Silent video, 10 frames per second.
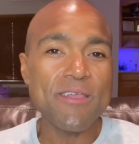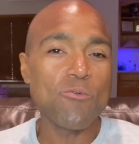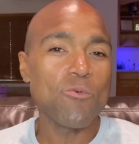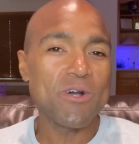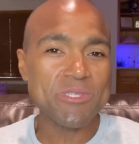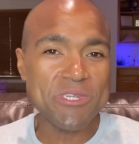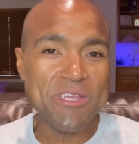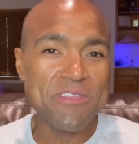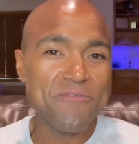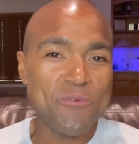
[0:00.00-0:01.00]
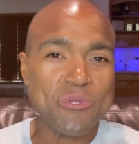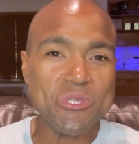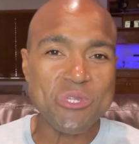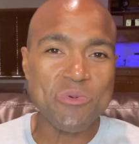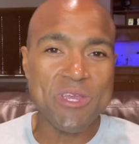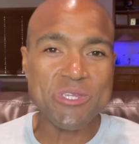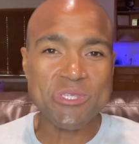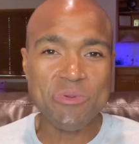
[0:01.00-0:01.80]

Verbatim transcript: it was a deadly force situation.